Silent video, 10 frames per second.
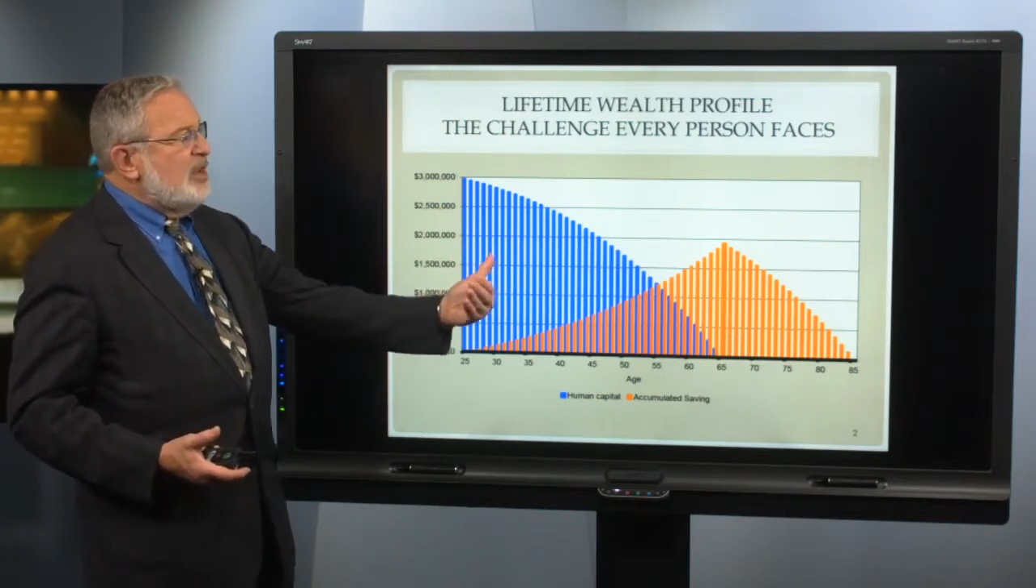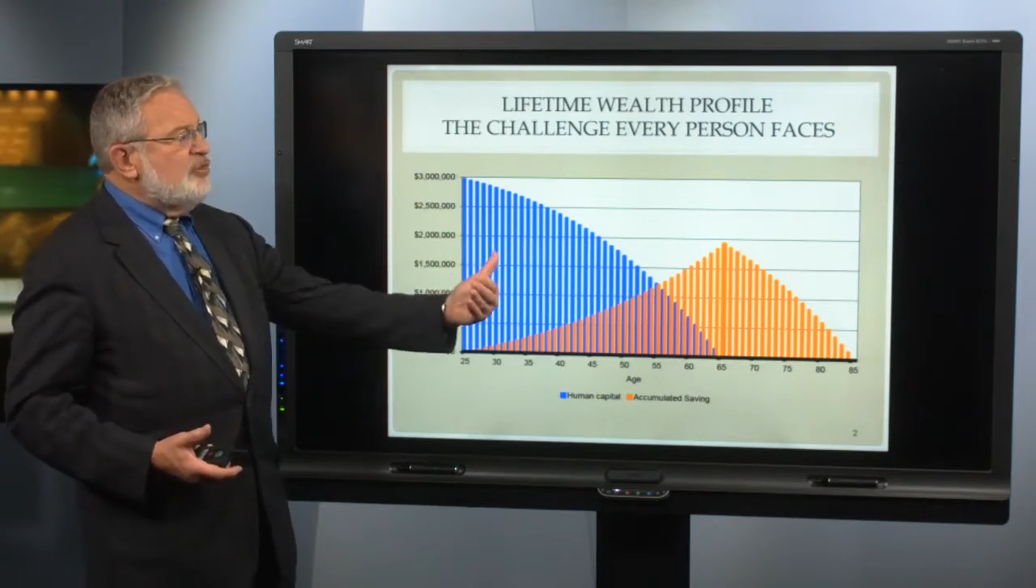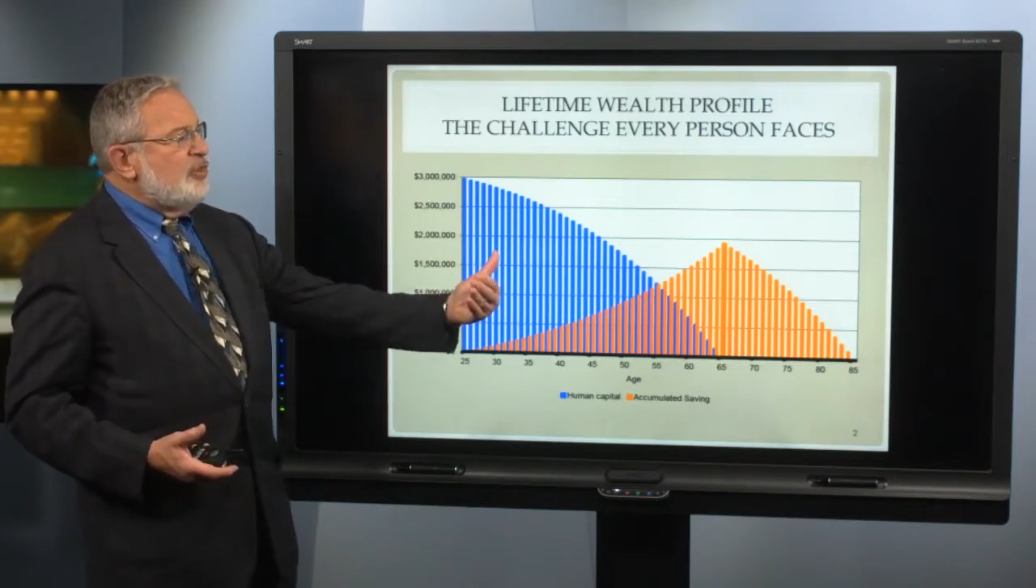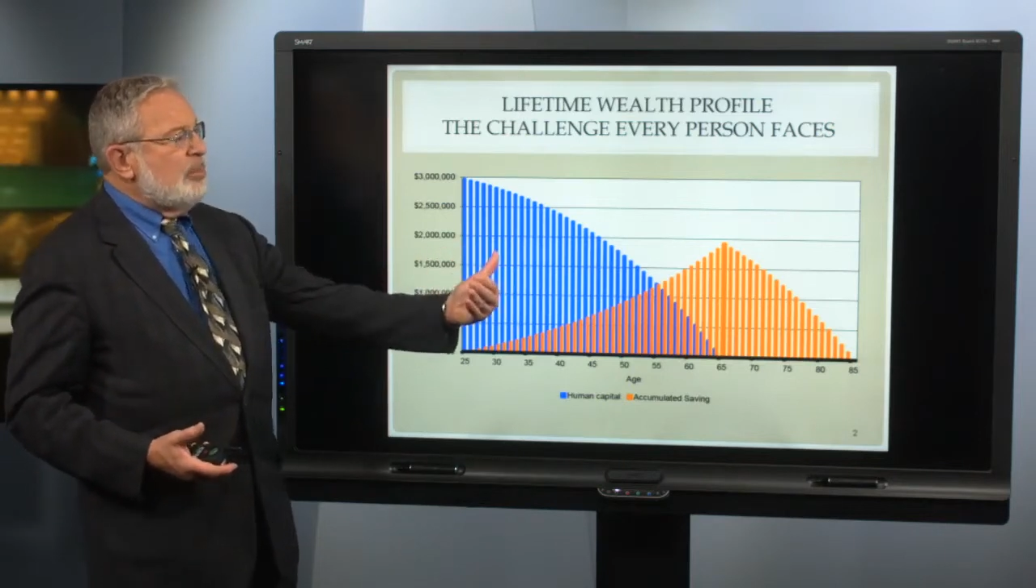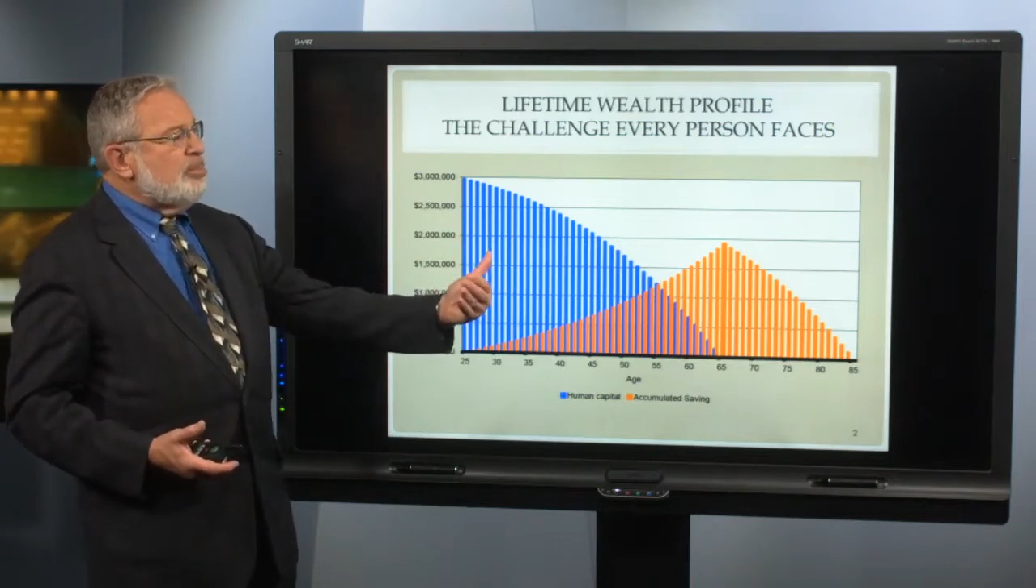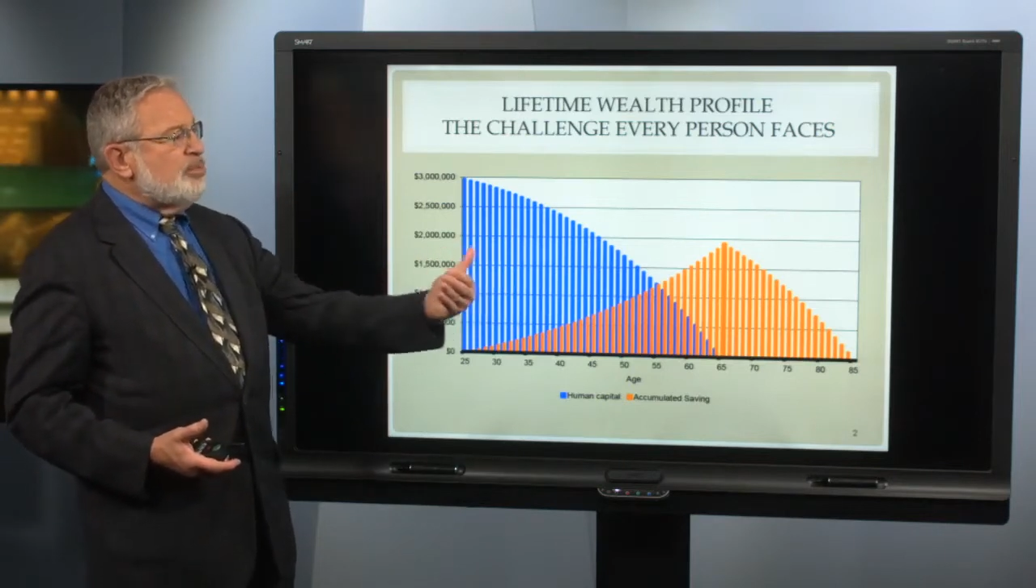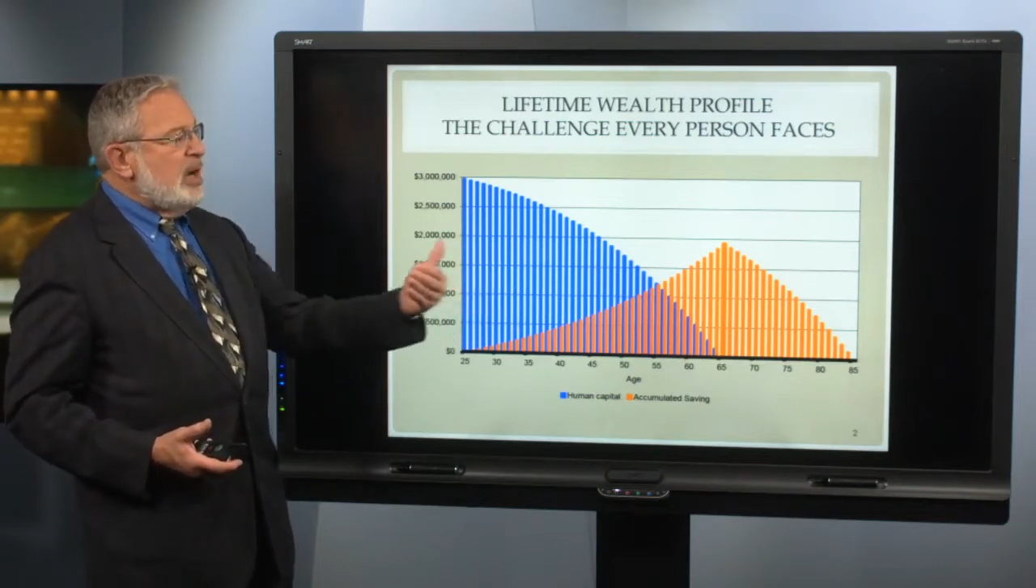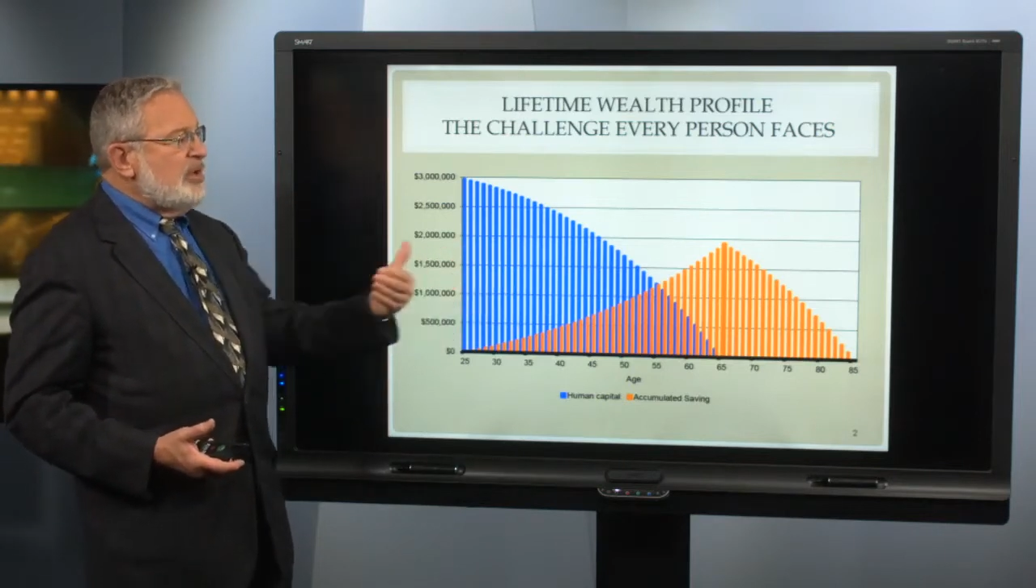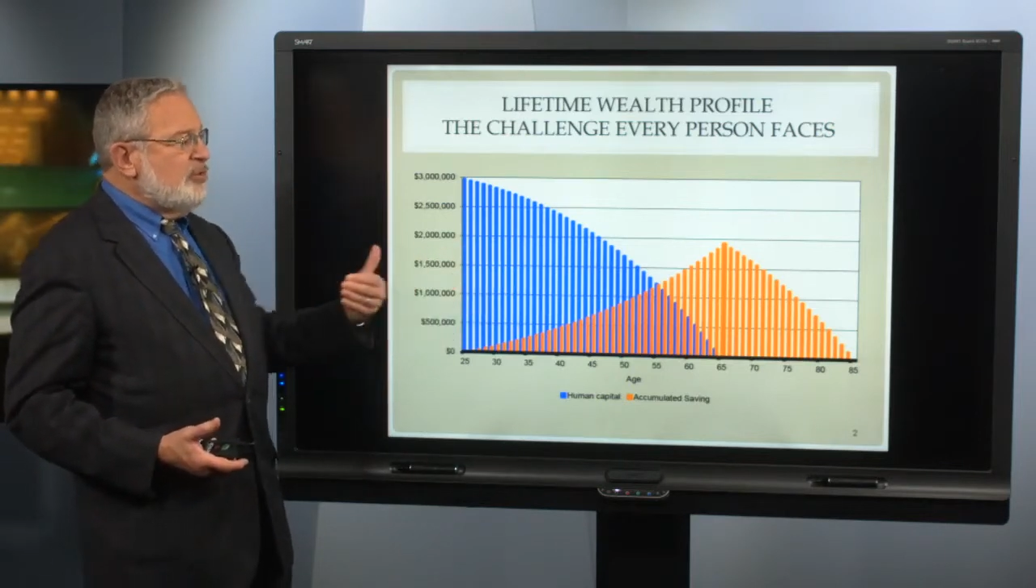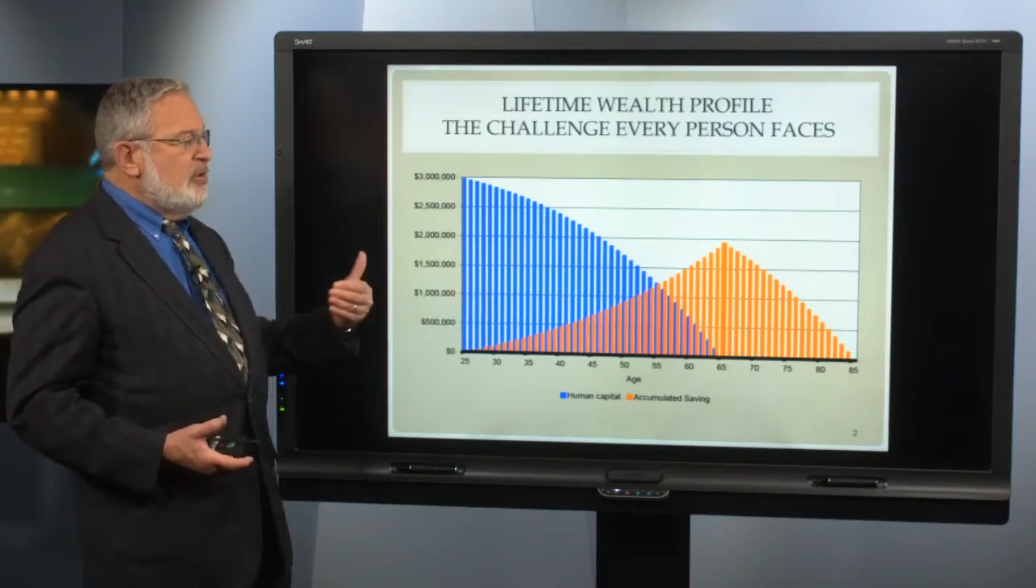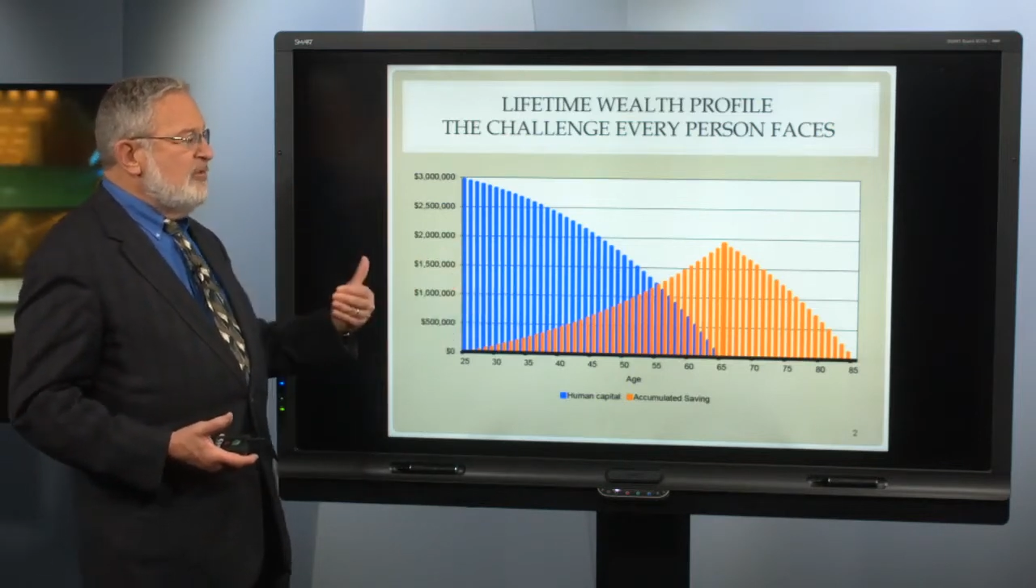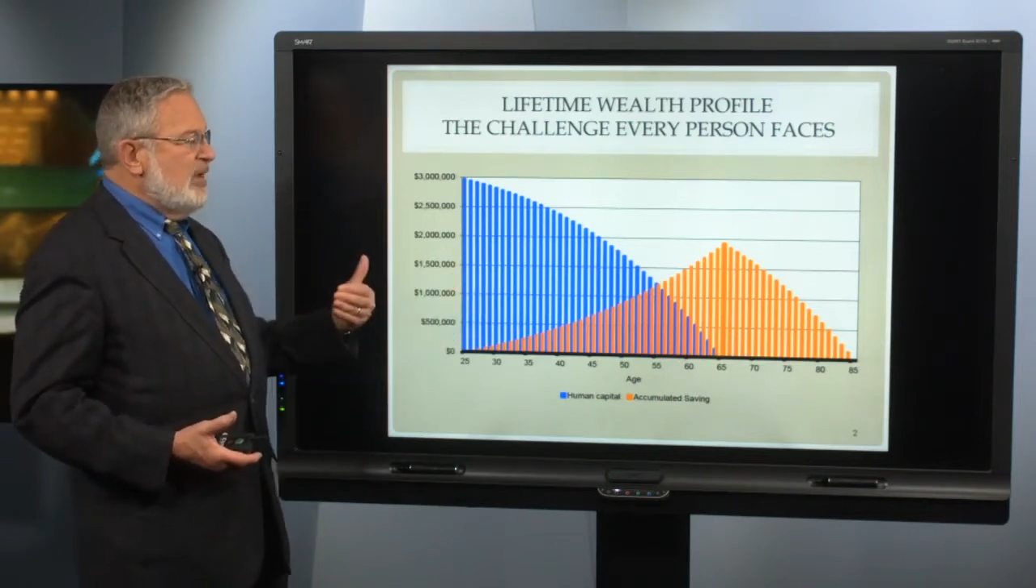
is the present